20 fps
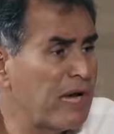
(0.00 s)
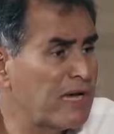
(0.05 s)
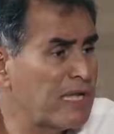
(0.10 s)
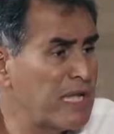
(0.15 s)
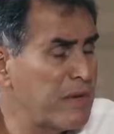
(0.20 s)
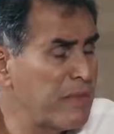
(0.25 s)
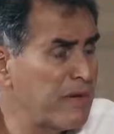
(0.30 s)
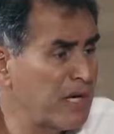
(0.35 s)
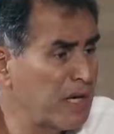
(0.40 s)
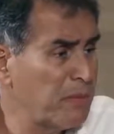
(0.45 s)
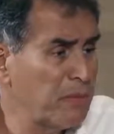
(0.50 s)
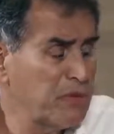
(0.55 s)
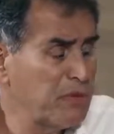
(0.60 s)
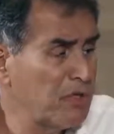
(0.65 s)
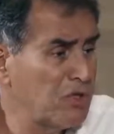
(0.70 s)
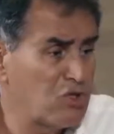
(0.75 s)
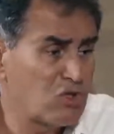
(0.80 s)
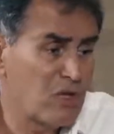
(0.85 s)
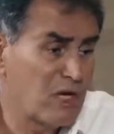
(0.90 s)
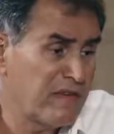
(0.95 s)
academic
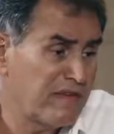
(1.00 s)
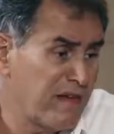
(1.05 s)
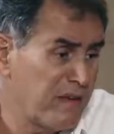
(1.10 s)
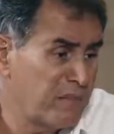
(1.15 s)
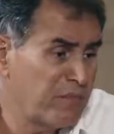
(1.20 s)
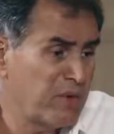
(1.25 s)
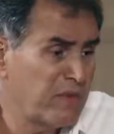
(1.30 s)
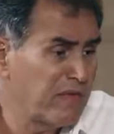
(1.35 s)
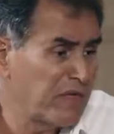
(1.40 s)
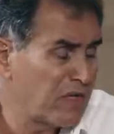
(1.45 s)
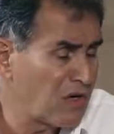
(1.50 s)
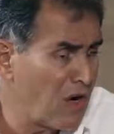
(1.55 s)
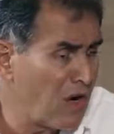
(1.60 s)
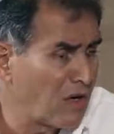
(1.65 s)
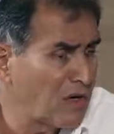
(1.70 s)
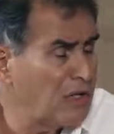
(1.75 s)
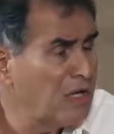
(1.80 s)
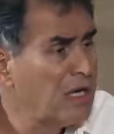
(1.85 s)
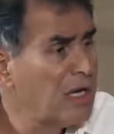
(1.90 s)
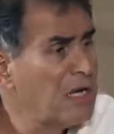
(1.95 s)
reputation. If I'm proven
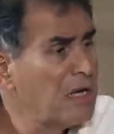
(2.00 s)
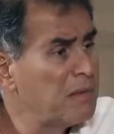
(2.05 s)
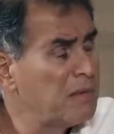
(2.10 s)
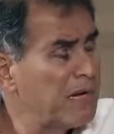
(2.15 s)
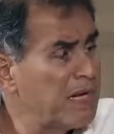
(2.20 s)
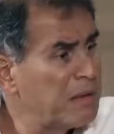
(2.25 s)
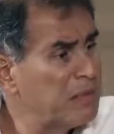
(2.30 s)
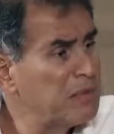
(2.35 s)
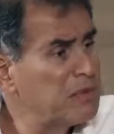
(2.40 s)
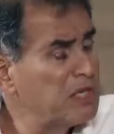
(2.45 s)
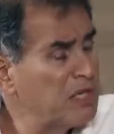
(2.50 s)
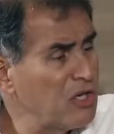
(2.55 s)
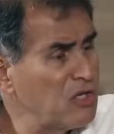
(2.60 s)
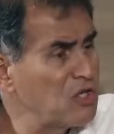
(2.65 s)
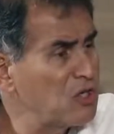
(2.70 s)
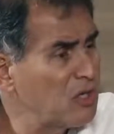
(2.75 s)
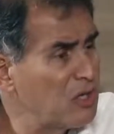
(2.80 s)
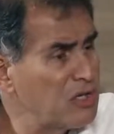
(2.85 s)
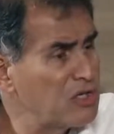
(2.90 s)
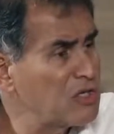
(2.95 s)
wrong, my
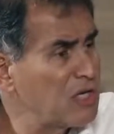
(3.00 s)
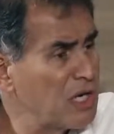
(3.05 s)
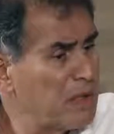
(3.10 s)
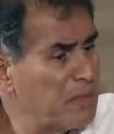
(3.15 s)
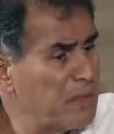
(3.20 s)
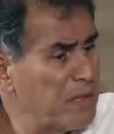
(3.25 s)
reputation is going to